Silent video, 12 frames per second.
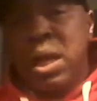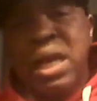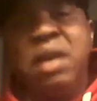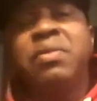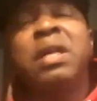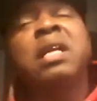
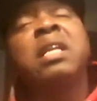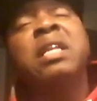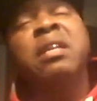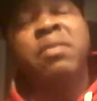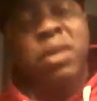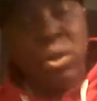Even
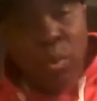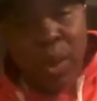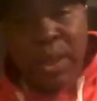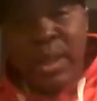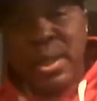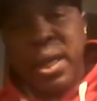Cleveland
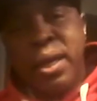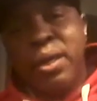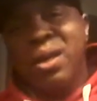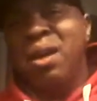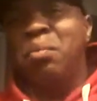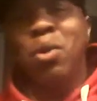won today.
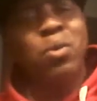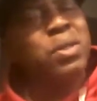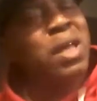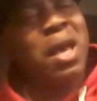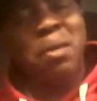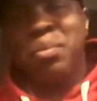Come on,
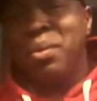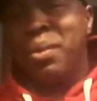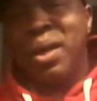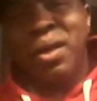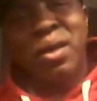Tampa, man.